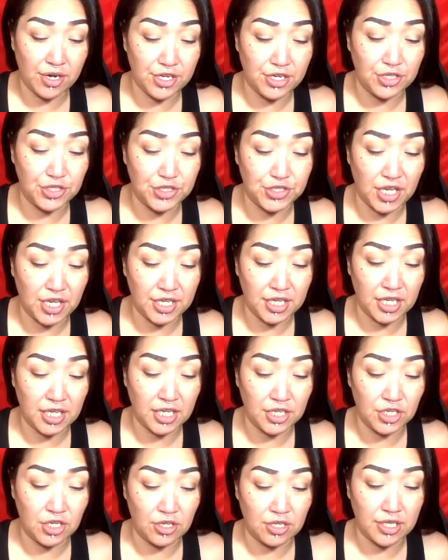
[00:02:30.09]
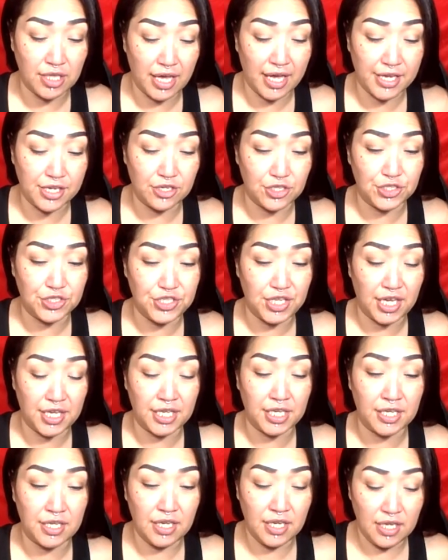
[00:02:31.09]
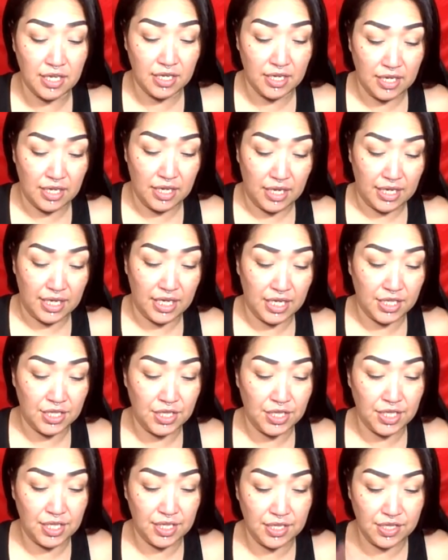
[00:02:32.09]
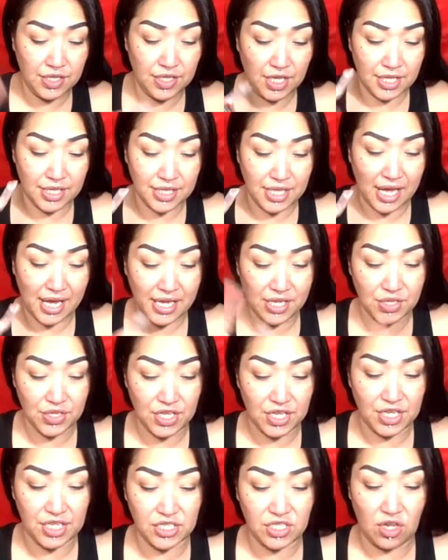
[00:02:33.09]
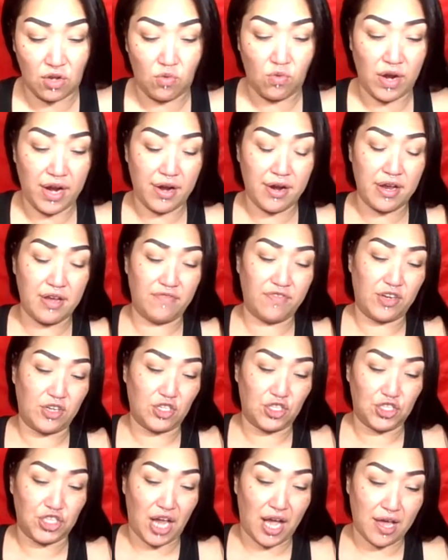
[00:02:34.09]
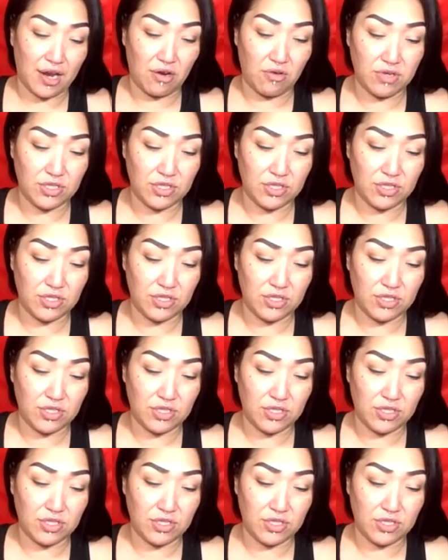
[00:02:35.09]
You're standing in your light. You're standing in the light that is aware of your shadow.